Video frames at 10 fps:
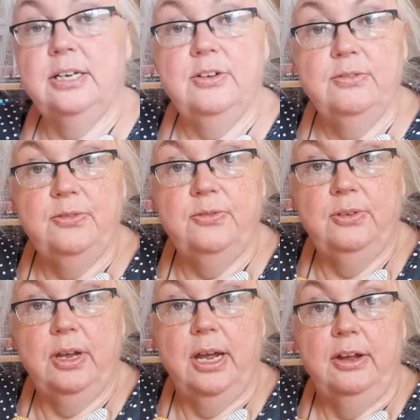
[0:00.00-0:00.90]
of
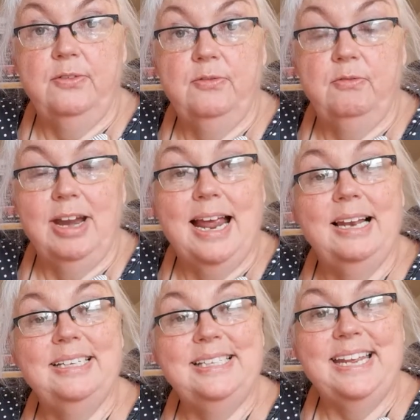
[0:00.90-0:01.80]

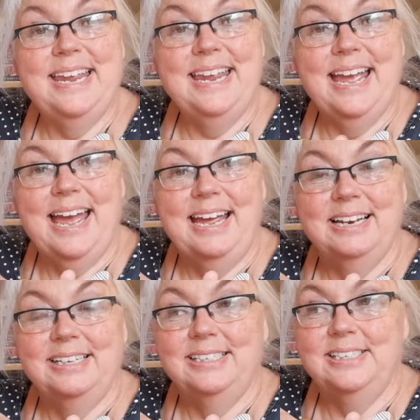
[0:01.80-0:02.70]
reality
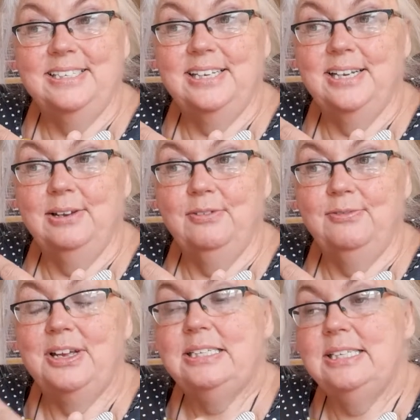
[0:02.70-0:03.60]
and
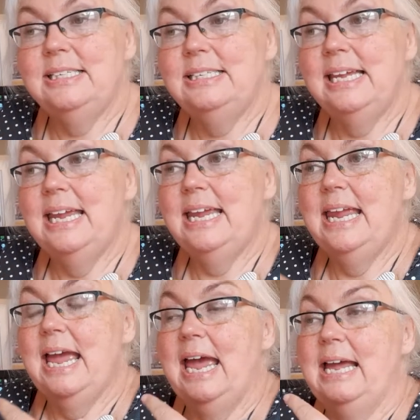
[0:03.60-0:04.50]

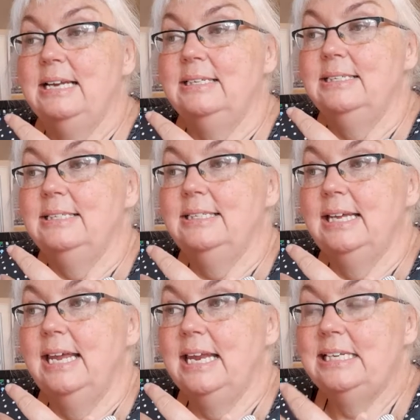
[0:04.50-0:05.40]
fantasy and
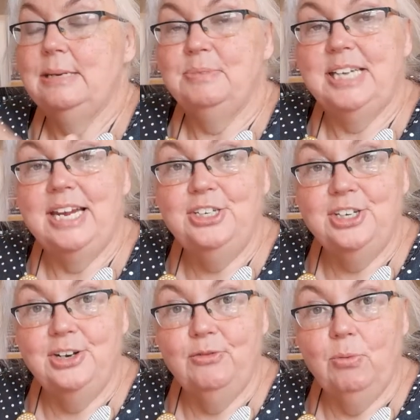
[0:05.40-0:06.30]
an
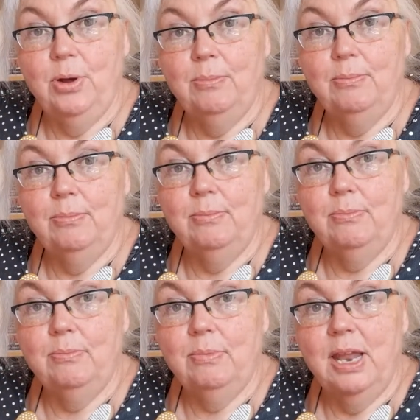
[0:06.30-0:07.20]
adaptation of what
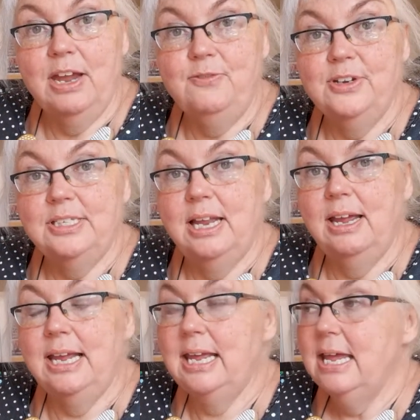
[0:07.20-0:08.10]
life is
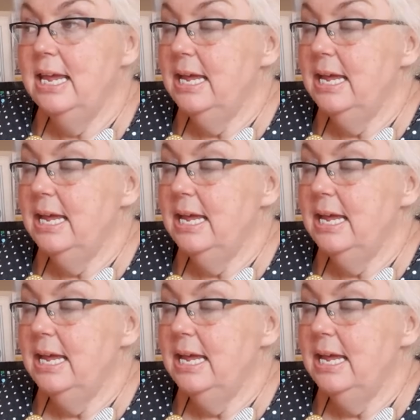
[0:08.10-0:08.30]
like.